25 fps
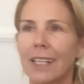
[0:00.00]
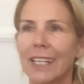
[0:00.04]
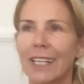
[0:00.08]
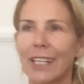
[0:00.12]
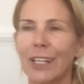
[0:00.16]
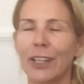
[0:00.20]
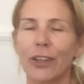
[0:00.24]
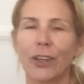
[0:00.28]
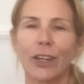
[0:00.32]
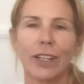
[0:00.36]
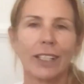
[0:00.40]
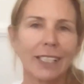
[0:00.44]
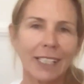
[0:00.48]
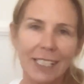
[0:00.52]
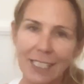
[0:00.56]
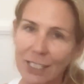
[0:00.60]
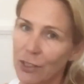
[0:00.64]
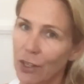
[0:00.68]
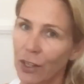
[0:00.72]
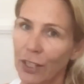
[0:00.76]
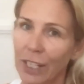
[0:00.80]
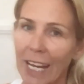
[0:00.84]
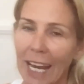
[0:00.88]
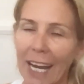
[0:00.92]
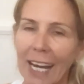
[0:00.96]
you know,
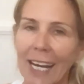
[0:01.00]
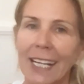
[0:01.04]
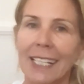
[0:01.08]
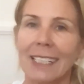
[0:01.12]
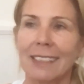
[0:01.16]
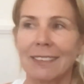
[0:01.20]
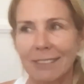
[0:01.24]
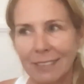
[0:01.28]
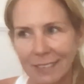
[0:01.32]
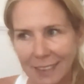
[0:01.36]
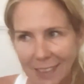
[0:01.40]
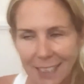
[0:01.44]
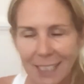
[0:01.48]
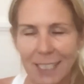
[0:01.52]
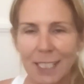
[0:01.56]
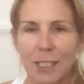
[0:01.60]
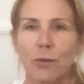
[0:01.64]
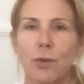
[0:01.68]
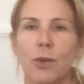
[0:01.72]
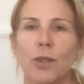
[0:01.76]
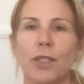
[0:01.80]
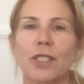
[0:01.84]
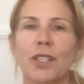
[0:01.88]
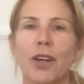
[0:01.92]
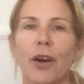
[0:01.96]
it's okay. This
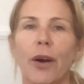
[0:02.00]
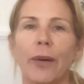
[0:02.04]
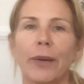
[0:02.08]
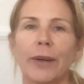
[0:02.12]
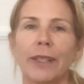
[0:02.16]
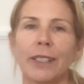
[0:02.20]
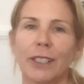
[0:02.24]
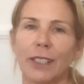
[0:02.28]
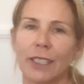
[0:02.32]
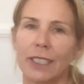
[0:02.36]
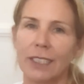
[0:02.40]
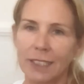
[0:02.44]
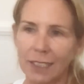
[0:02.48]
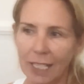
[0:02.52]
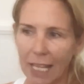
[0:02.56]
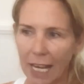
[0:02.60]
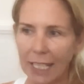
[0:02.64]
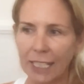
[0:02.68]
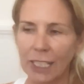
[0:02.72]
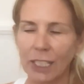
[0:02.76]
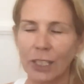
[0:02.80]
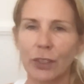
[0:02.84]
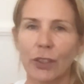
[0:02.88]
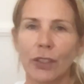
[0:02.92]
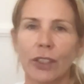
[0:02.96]
is what's going on.
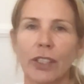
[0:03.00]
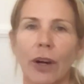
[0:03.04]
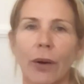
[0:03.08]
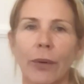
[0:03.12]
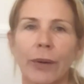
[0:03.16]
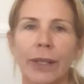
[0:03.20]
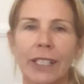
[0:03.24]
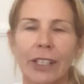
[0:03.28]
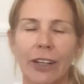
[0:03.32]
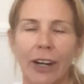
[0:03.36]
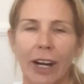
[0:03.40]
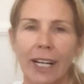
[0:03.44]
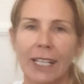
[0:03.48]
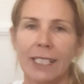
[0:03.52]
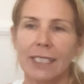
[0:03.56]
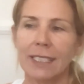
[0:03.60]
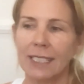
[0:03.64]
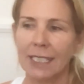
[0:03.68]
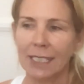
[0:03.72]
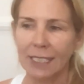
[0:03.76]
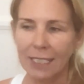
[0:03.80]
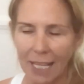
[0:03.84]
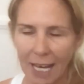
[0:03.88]
Like, you're not going crazy.